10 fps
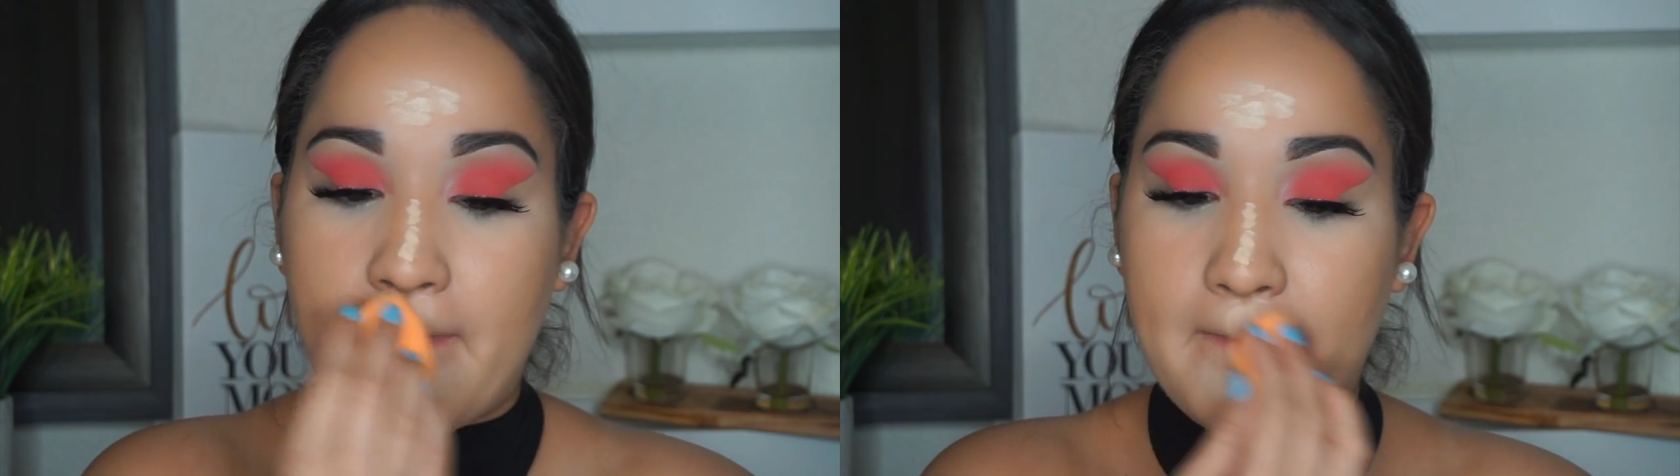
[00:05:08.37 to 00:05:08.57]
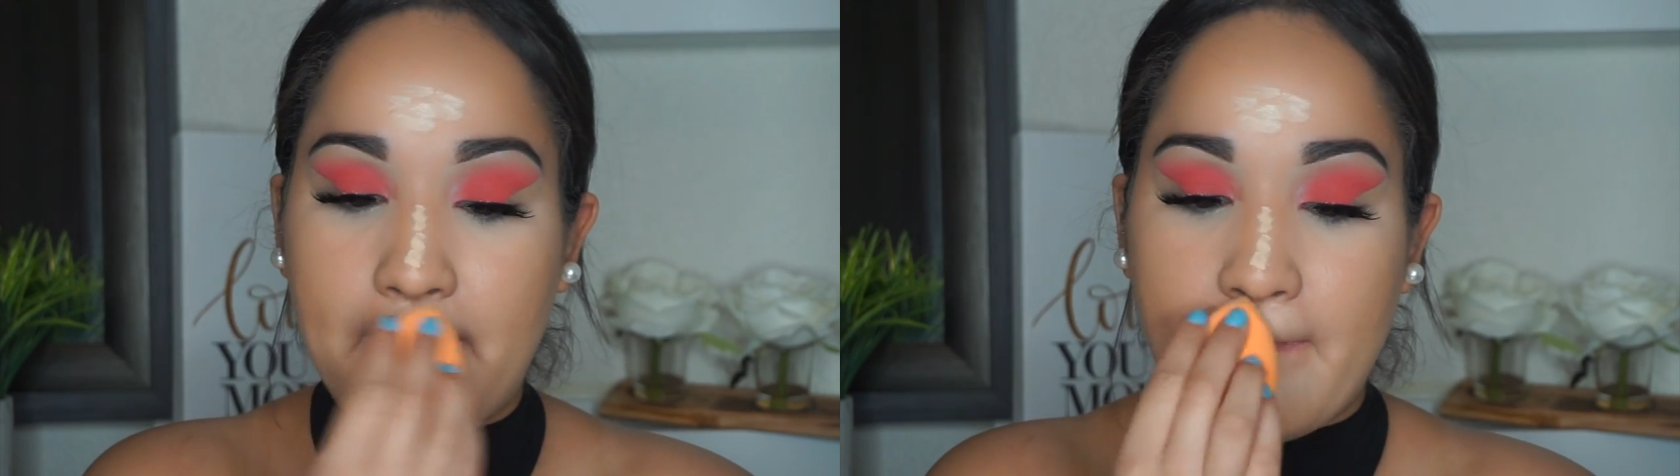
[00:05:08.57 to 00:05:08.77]

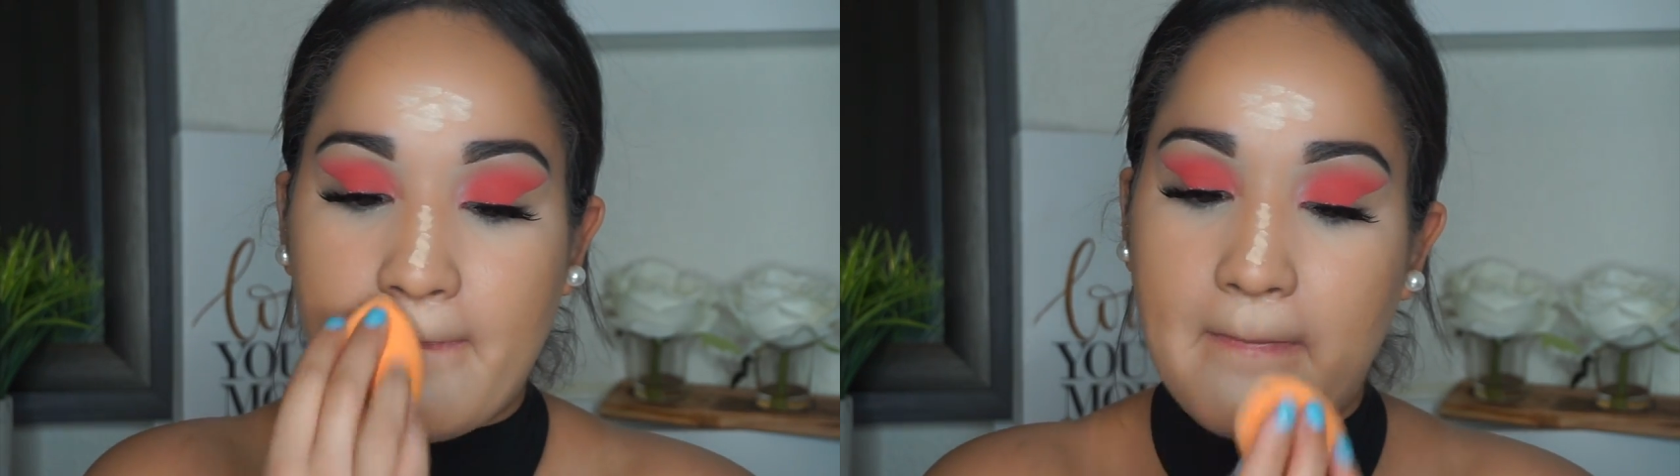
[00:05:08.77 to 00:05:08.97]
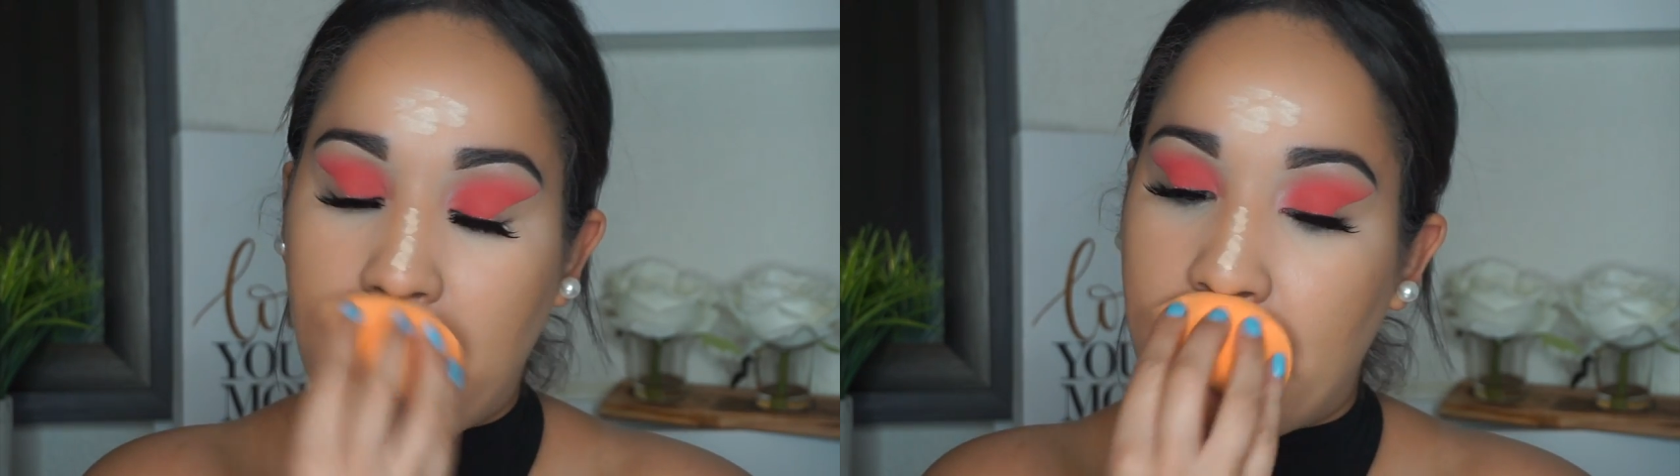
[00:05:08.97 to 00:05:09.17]

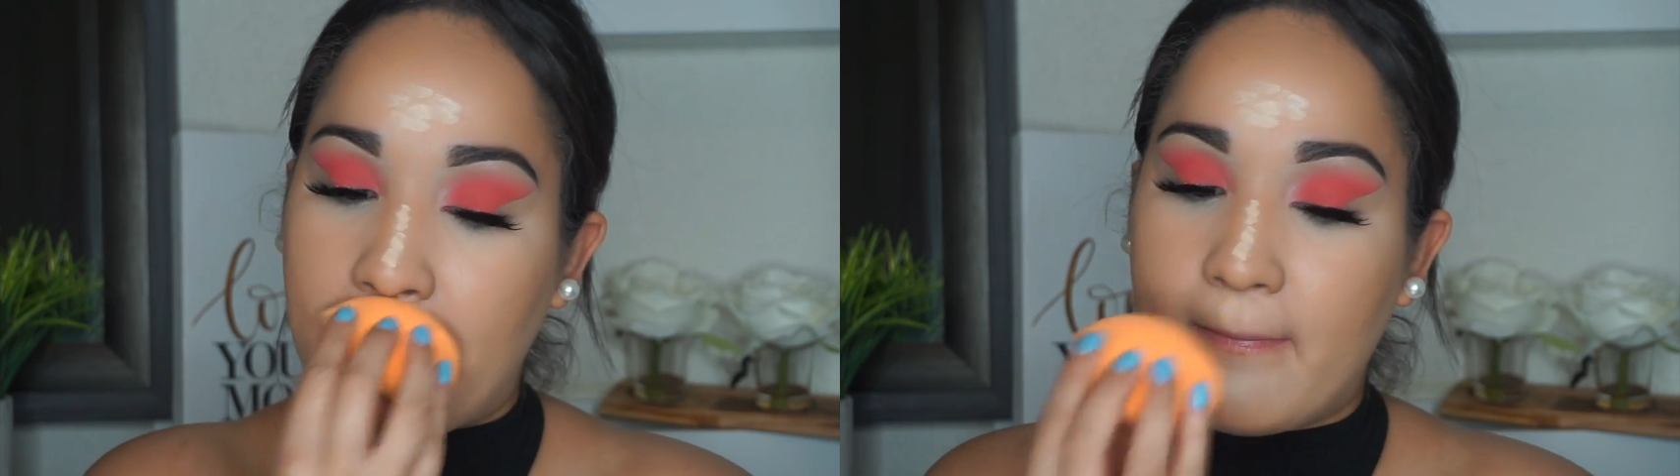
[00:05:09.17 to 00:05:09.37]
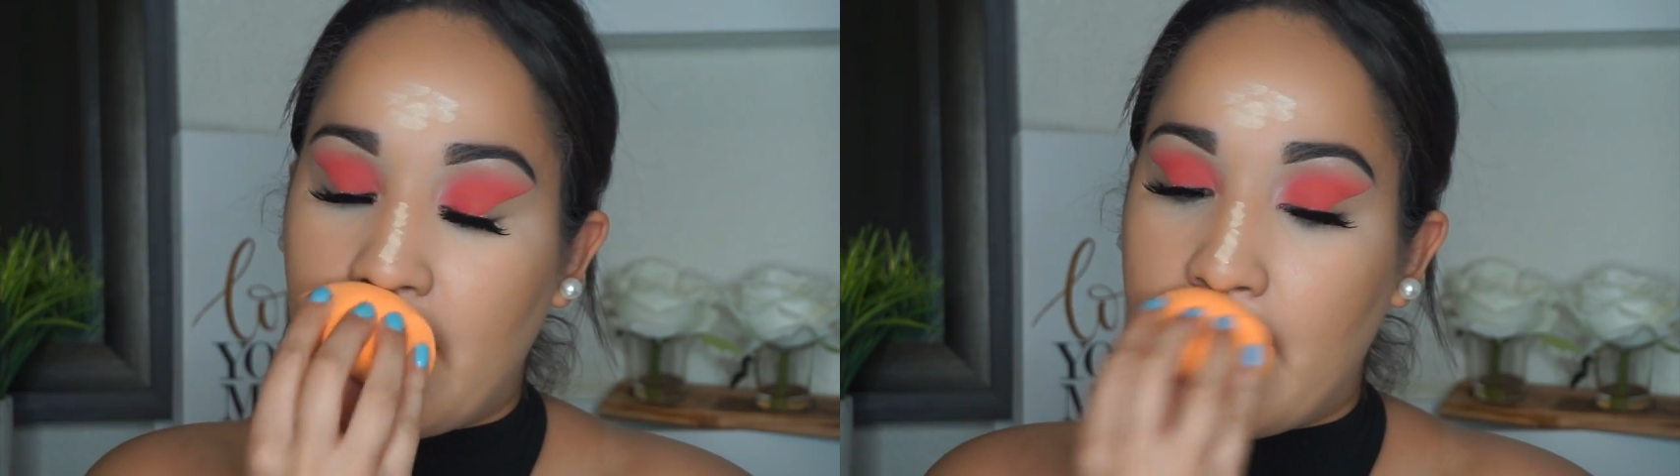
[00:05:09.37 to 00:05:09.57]
out in the
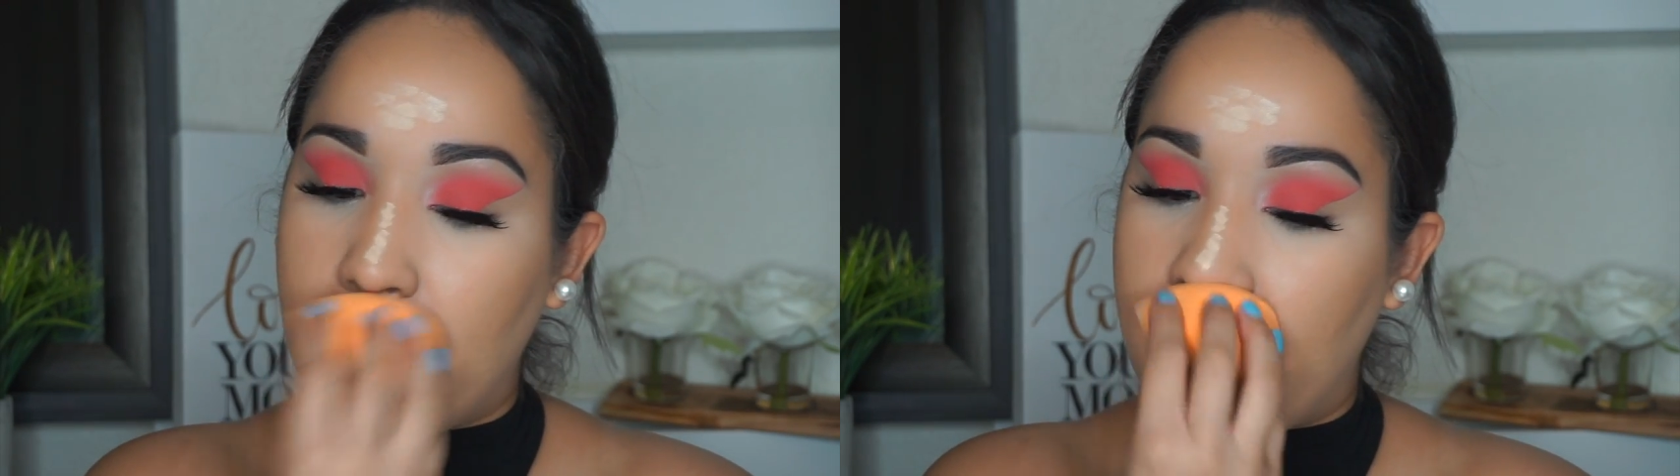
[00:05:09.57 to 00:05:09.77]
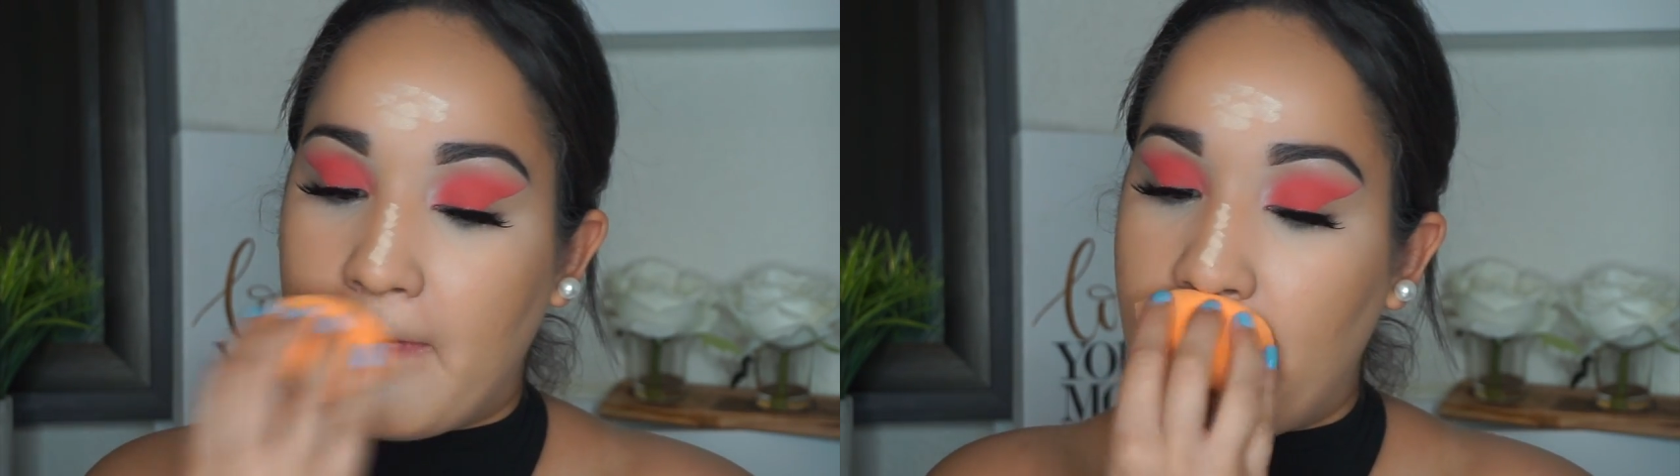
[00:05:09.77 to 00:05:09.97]

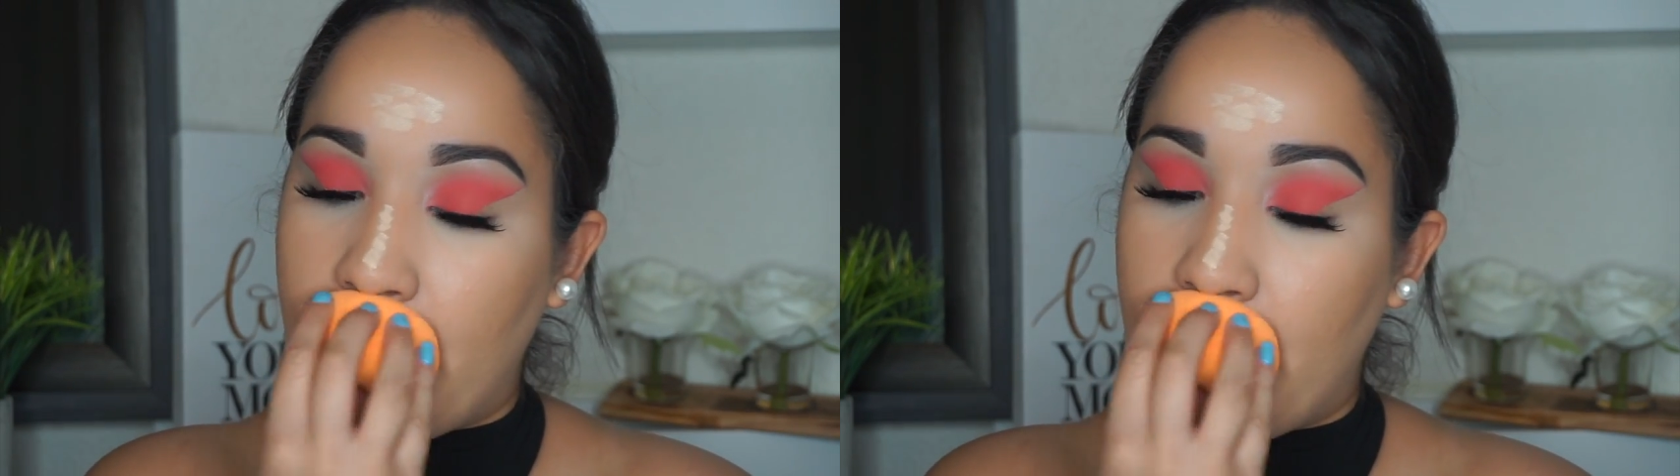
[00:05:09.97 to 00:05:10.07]
center of my